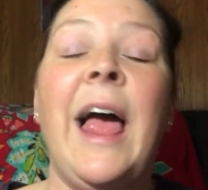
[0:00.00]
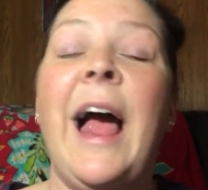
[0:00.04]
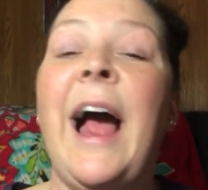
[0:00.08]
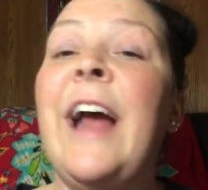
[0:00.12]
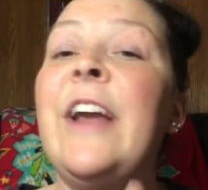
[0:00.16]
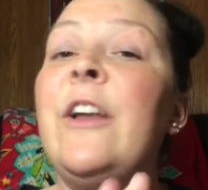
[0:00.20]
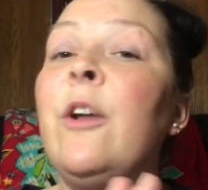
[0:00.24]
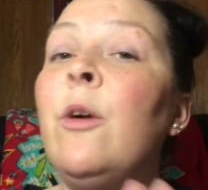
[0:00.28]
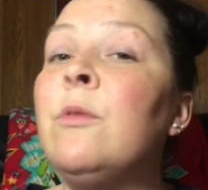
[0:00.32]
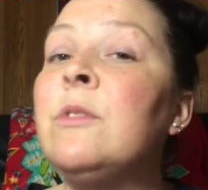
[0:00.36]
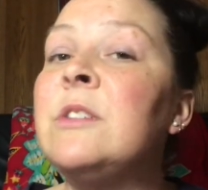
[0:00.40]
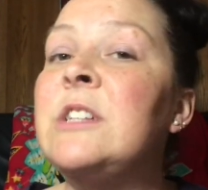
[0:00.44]

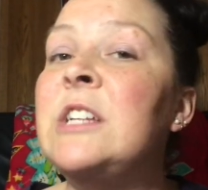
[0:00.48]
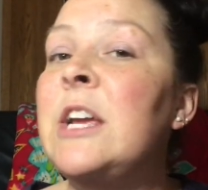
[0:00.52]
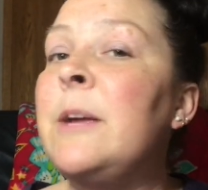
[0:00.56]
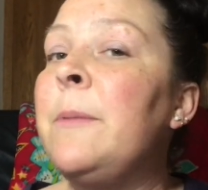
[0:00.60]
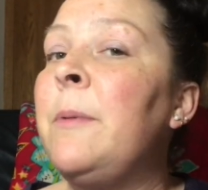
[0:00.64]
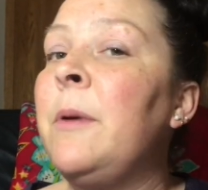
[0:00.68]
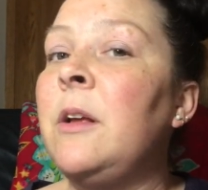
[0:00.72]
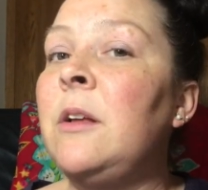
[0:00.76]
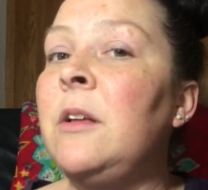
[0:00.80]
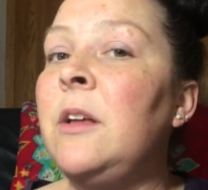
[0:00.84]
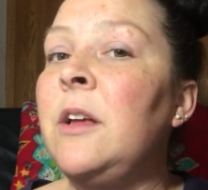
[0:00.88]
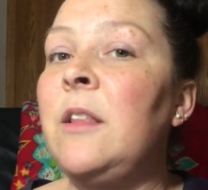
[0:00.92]
I don't
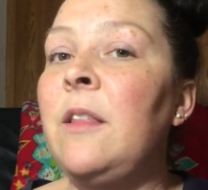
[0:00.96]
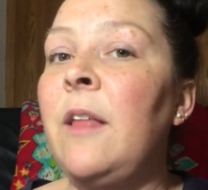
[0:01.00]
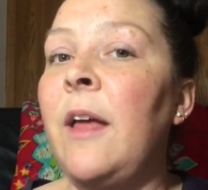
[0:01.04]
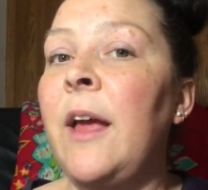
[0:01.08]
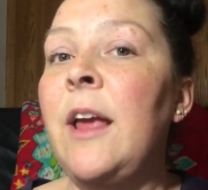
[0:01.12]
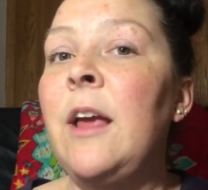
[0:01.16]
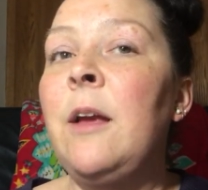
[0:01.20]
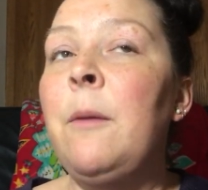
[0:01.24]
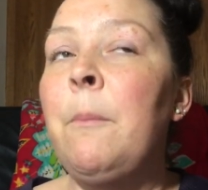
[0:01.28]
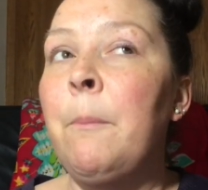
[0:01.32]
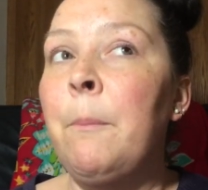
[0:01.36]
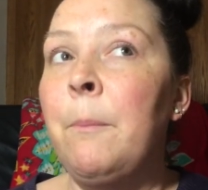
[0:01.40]
typically
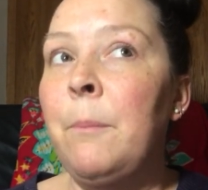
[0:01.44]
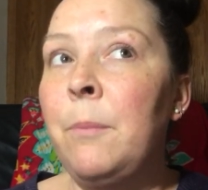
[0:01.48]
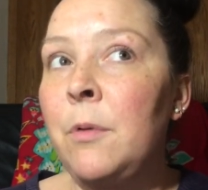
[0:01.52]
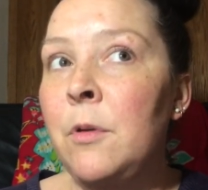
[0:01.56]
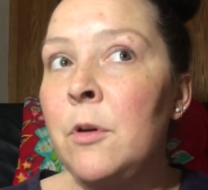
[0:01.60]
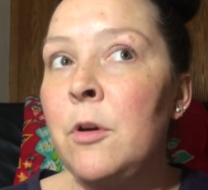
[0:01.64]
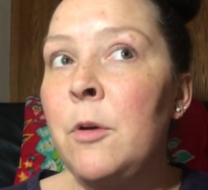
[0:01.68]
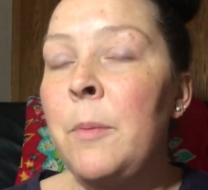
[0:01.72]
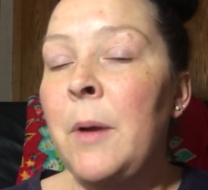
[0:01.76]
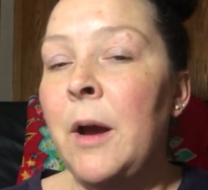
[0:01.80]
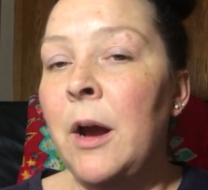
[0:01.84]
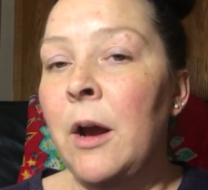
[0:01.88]
like
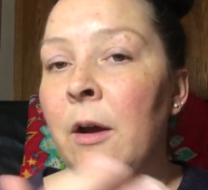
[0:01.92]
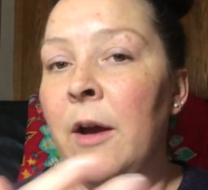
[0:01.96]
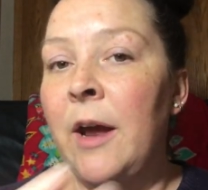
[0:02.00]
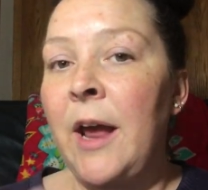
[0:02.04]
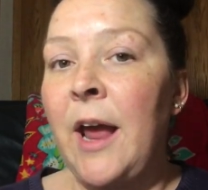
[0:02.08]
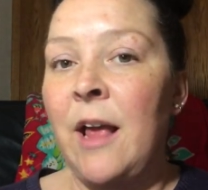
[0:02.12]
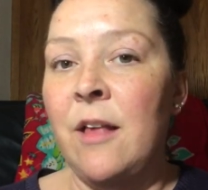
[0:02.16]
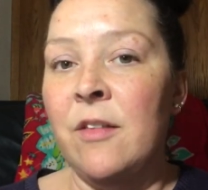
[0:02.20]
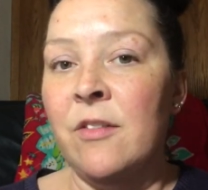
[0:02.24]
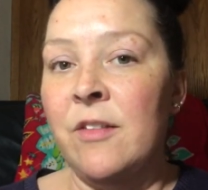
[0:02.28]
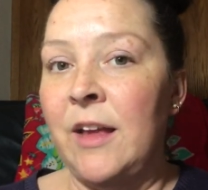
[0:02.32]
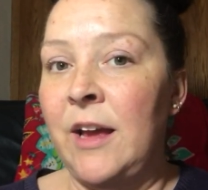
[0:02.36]

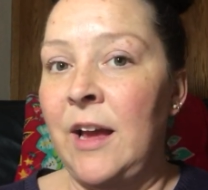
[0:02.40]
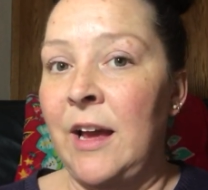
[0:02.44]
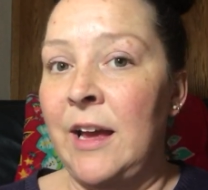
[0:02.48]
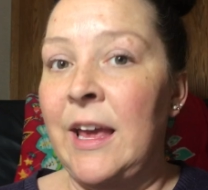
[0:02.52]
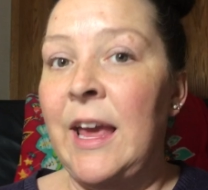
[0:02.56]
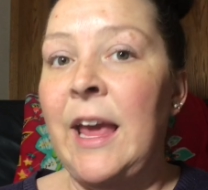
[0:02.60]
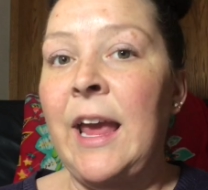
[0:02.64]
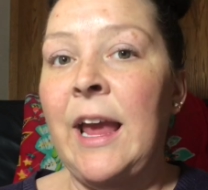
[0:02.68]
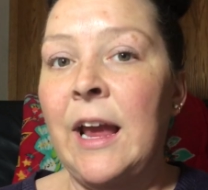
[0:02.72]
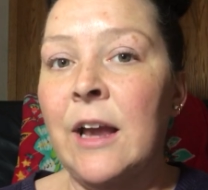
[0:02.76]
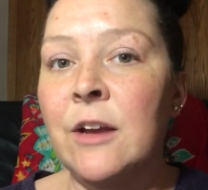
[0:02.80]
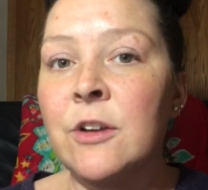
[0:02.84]
blueberry as like a
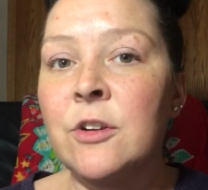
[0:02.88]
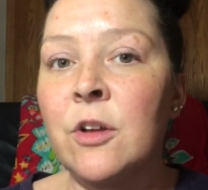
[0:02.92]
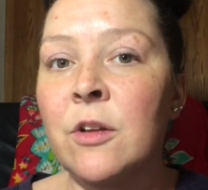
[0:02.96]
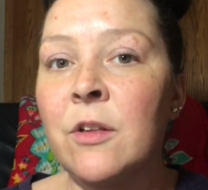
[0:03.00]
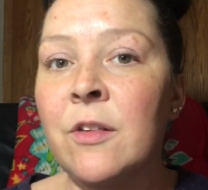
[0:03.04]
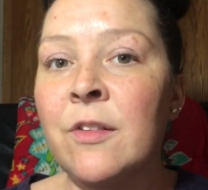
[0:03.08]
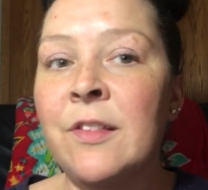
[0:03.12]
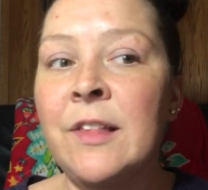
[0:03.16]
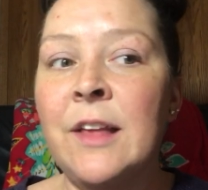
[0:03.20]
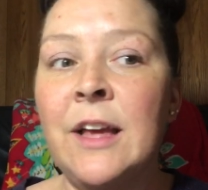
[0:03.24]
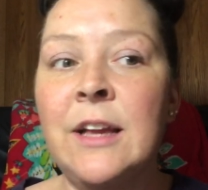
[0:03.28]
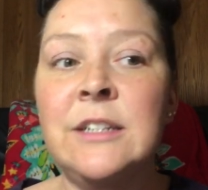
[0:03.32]

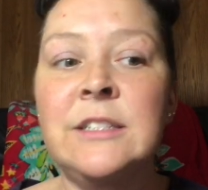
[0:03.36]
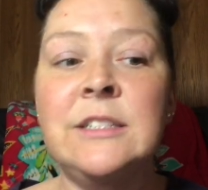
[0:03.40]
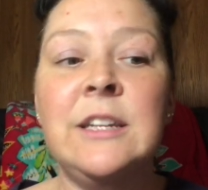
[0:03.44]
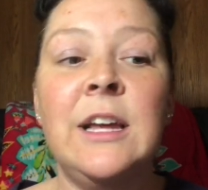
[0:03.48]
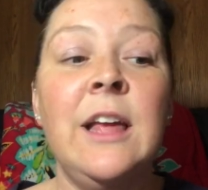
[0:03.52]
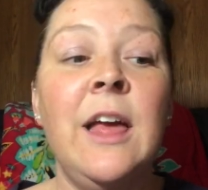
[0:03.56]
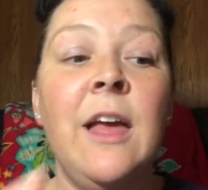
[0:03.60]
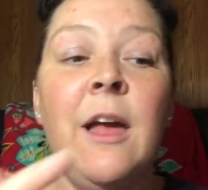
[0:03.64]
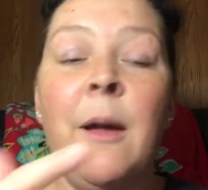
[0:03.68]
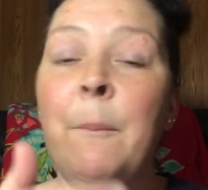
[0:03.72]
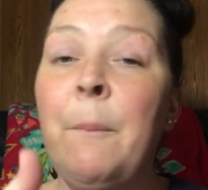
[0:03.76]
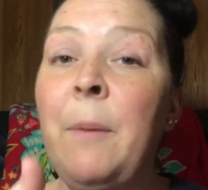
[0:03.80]
candle scent,
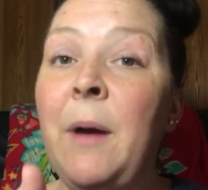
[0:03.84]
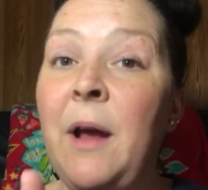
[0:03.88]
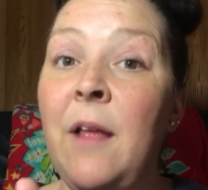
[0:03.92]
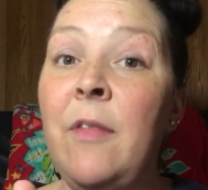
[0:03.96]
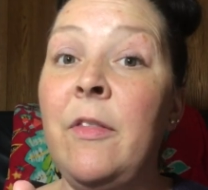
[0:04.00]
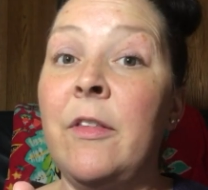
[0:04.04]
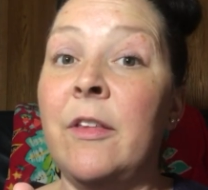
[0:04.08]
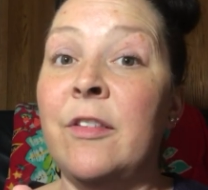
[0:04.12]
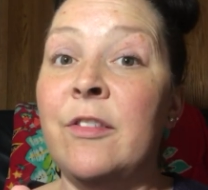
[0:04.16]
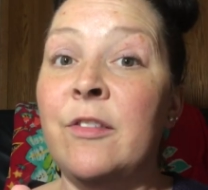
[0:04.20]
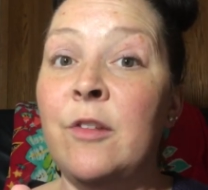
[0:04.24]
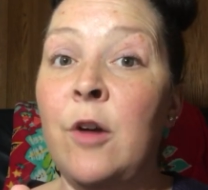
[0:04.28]
but
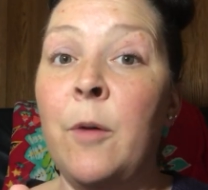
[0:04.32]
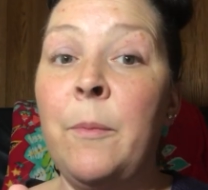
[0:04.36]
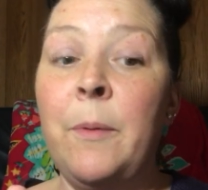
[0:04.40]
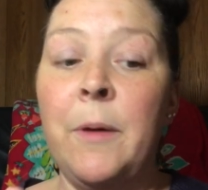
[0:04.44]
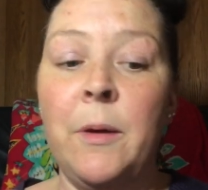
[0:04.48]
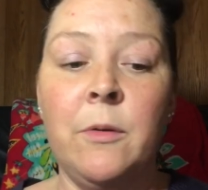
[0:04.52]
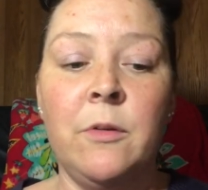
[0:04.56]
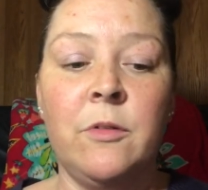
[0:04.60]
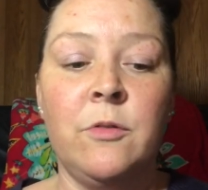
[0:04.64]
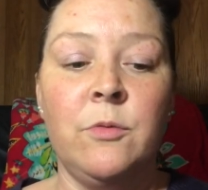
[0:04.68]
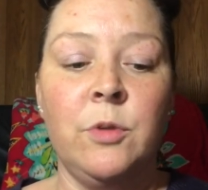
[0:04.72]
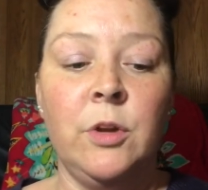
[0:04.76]
in the soap,
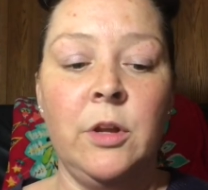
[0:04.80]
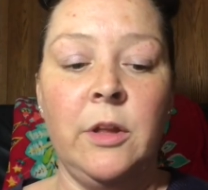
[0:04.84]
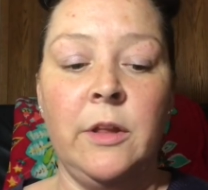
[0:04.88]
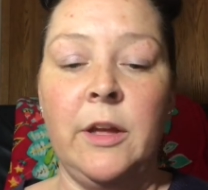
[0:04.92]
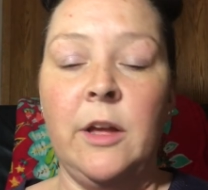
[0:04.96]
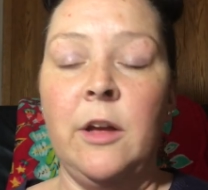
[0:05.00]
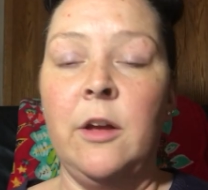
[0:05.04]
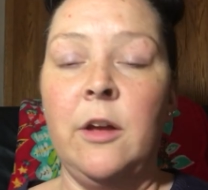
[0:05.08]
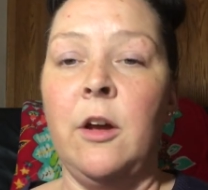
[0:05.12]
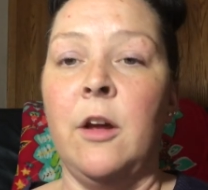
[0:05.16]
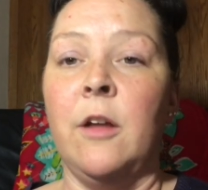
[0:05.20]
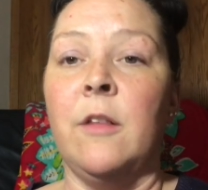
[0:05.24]
it was
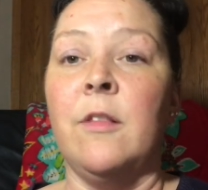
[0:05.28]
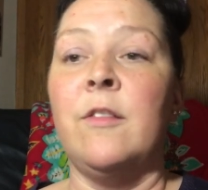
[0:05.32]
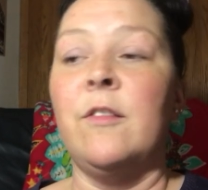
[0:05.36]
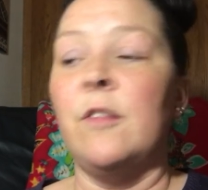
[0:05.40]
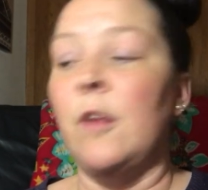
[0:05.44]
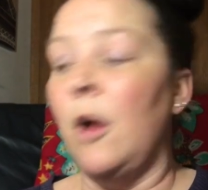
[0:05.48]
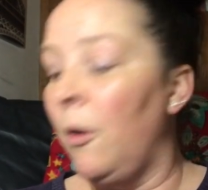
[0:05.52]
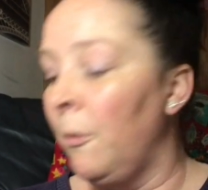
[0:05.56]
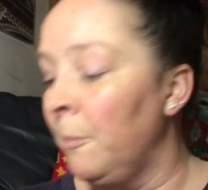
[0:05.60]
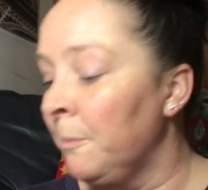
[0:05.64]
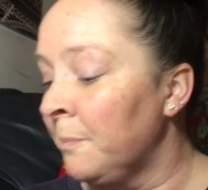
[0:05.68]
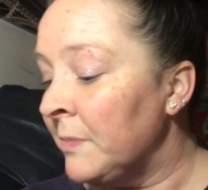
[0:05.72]
really good.
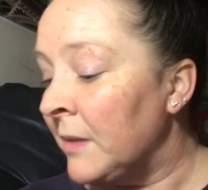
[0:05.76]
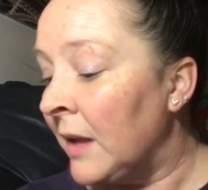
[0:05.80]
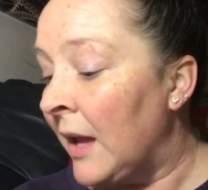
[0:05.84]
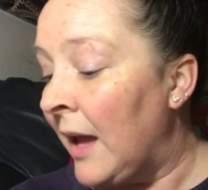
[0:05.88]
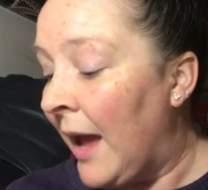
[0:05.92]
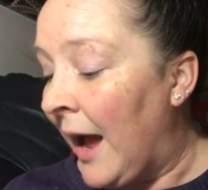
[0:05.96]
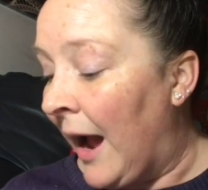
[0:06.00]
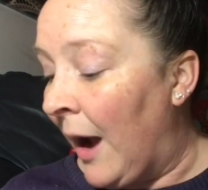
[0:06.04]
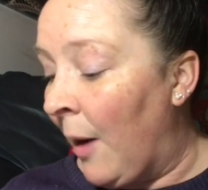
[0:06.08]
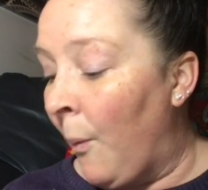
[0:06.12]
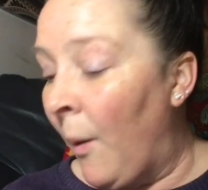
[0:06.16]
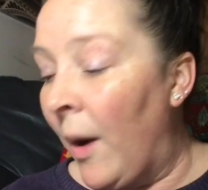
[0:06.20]
So
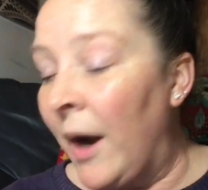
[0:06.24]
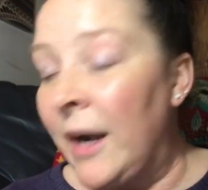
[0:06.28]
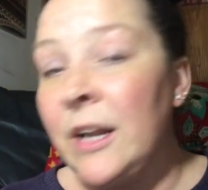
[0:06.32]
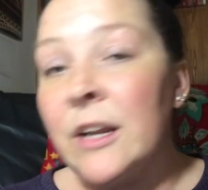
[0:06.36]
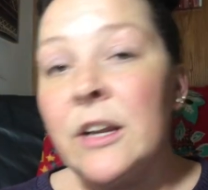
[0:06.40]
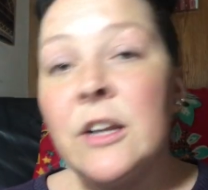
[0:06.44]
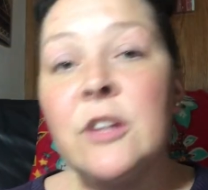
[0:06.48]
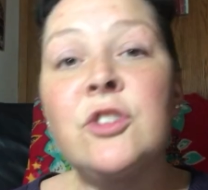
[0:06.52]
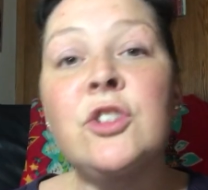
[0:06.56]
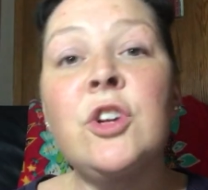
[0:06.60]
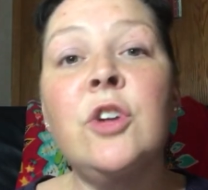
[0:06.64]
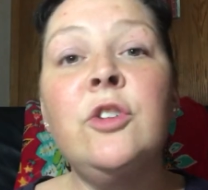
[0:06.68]
I
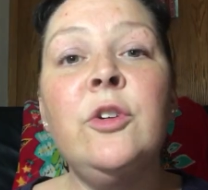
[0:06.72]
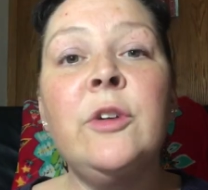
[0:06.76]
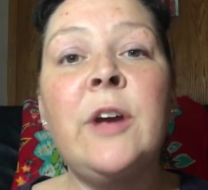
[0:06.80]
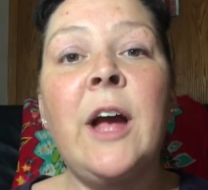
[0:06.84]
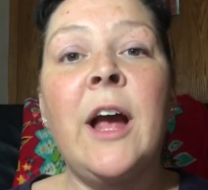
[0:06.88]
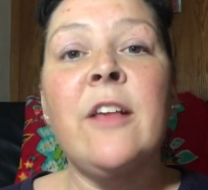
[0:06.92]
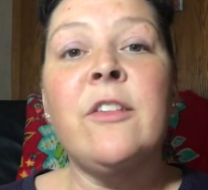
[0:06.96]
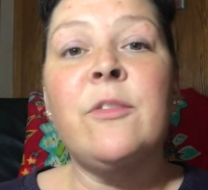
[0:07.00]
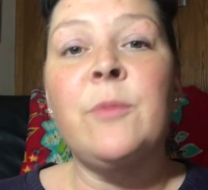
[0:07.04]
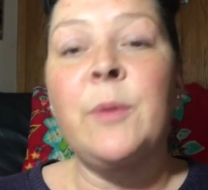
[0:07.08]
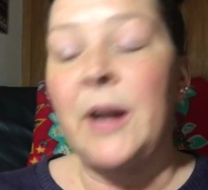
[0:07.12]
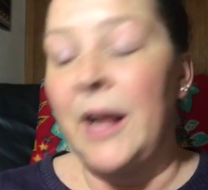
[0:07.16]
wanted to show you
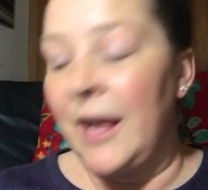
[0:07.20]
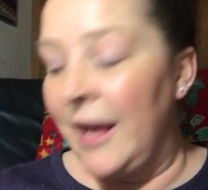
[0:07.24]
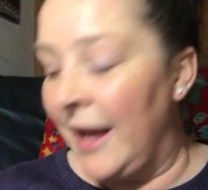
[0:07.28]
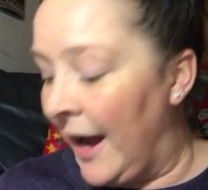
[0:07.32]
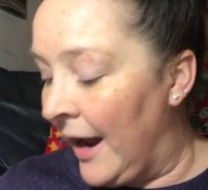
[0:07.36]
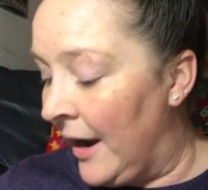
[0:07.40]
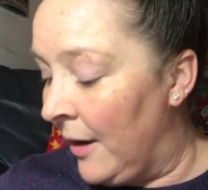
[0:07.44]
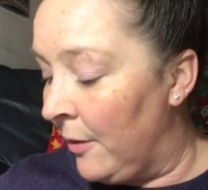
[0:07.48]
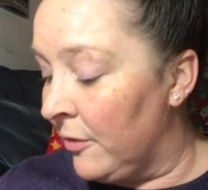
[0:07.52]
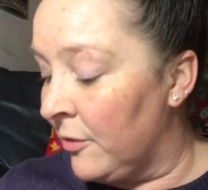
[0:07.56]
guys what I got.